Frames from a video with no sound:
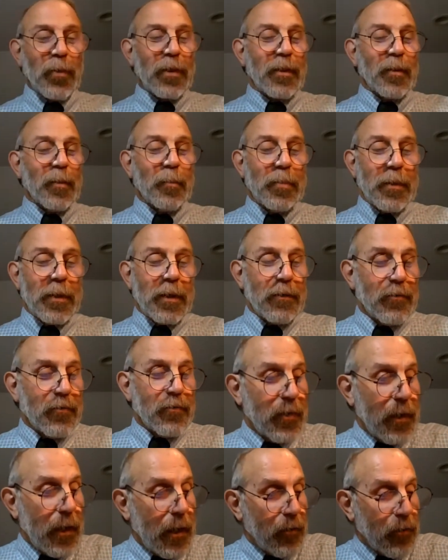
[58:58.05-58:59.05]
with a bit of
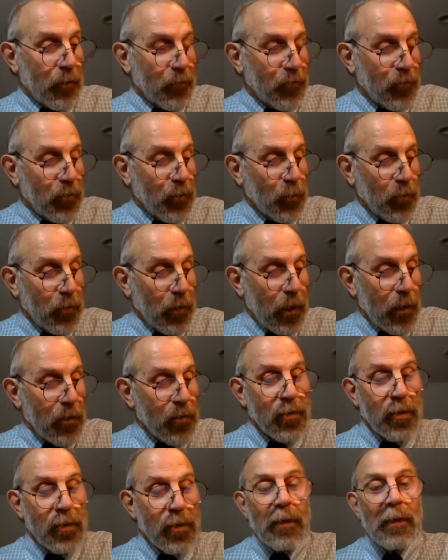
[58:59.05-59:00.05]
out of
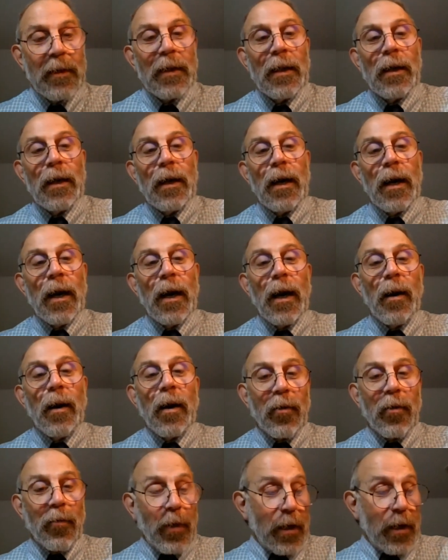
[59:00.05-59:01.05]
tuneness,
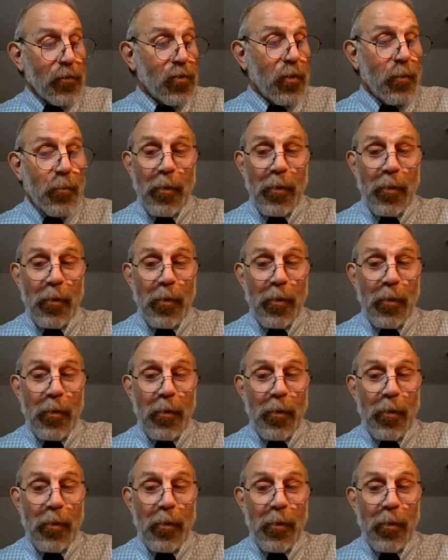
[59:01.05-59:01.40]
Groucho